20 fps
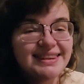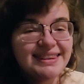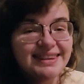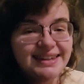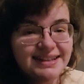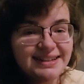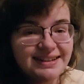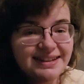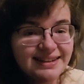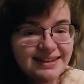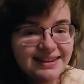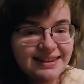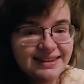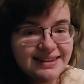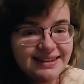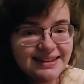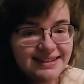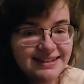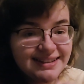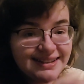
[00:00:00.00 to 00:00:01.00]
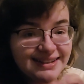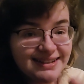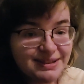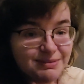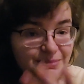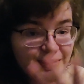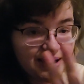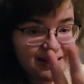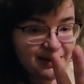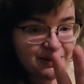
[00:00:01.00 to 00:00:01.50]
this is
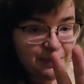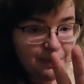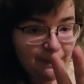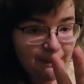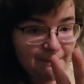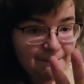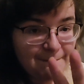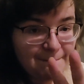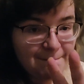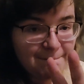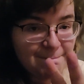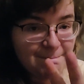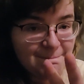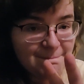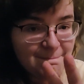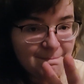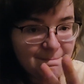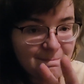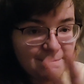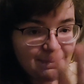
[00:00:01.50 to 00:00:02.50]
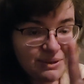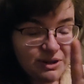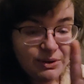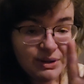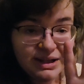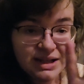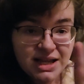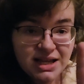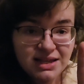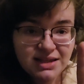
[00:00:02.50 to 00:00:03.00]
me
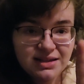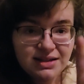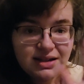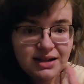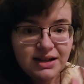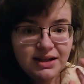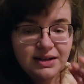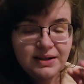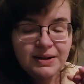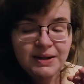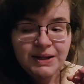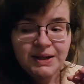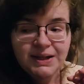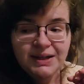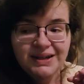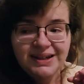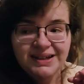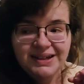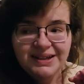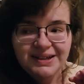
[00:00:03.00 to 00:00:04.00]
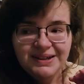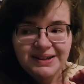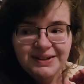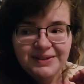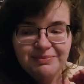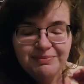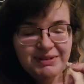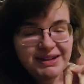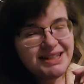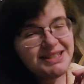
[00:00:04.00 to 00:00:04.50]
doing this
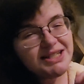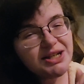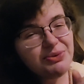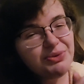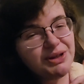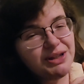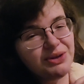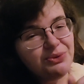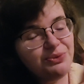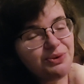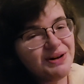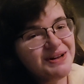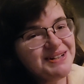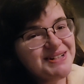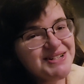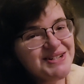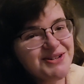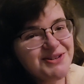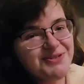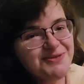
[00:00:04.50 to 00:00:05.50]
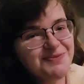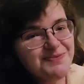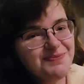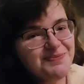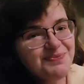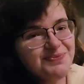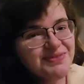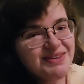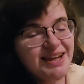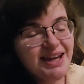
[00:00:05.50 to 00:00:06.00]
because I really want to,
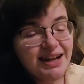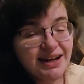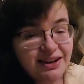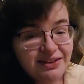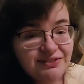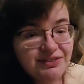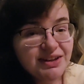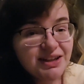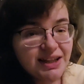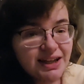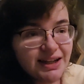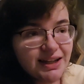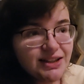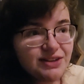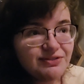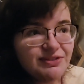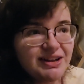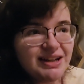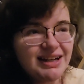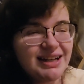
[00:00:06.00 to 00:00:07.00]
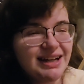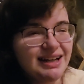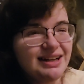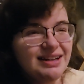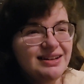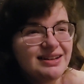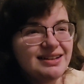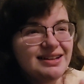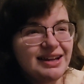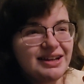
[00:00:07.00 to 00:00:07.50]
and I feel like it's fun,
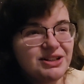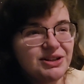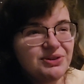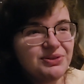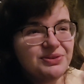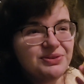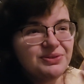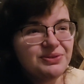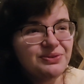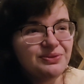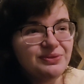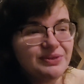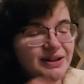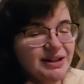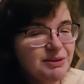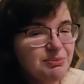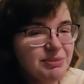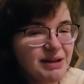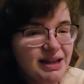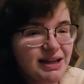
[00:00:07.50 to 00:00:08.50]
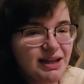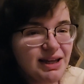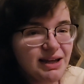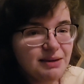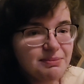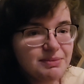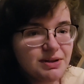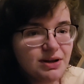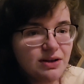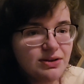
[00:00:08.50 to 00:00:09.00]
and I don't want to play
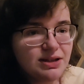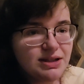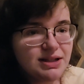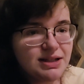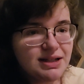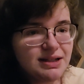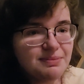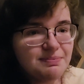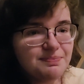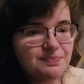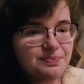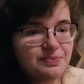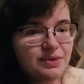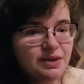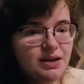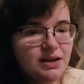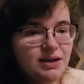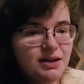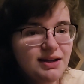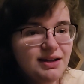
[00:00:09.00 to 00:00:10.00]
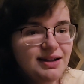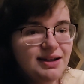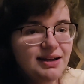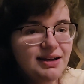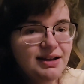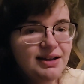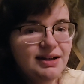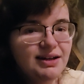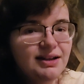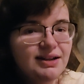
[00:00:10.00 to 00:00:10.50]
games all the time.
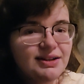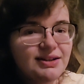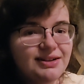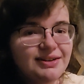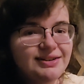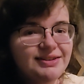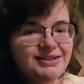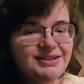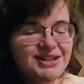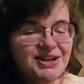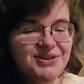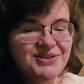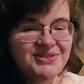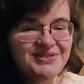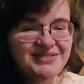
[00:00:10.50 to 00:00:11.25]
So